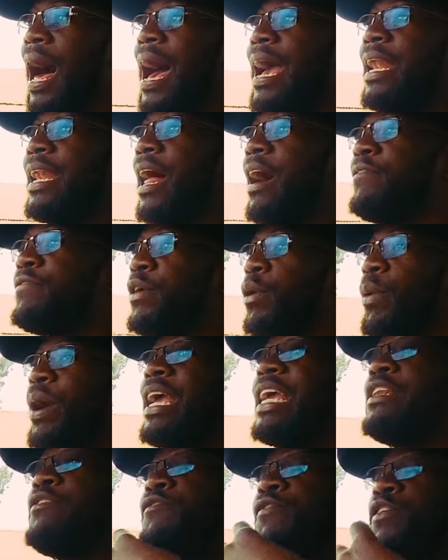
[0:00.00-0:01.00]
I love the
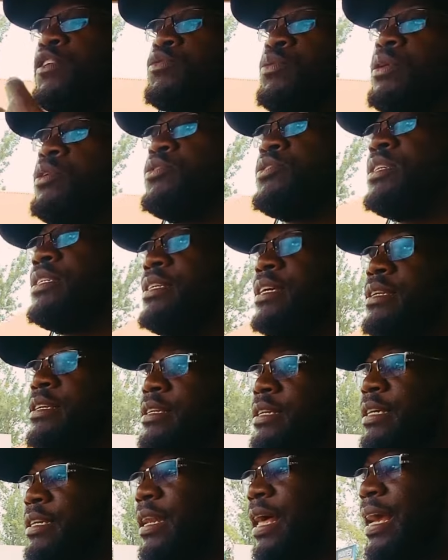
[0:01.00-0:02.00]
way it feels when you're seated
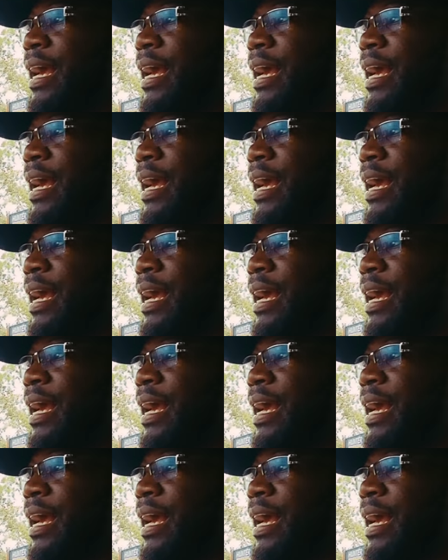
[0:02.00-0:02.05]
in it.